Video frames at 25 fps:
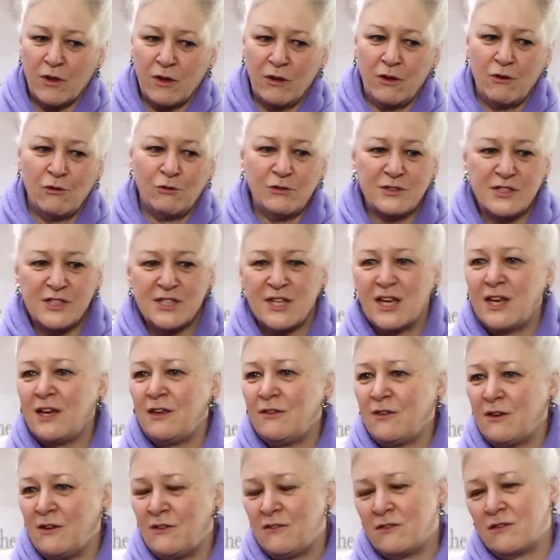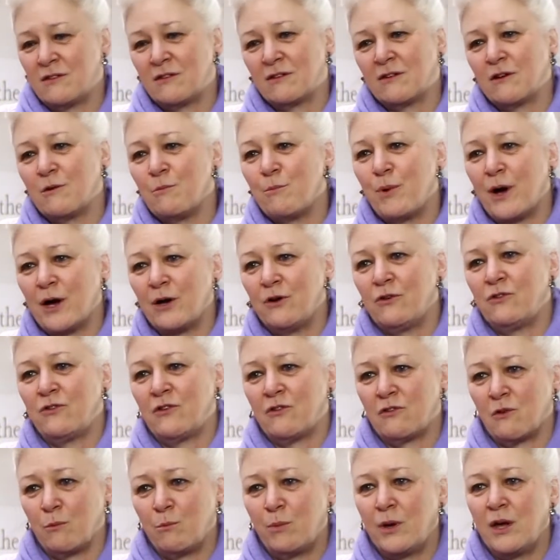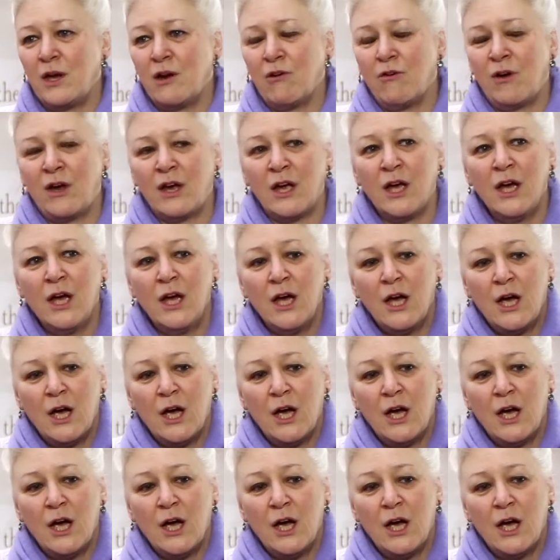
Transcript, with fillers: you'll see these composers appearing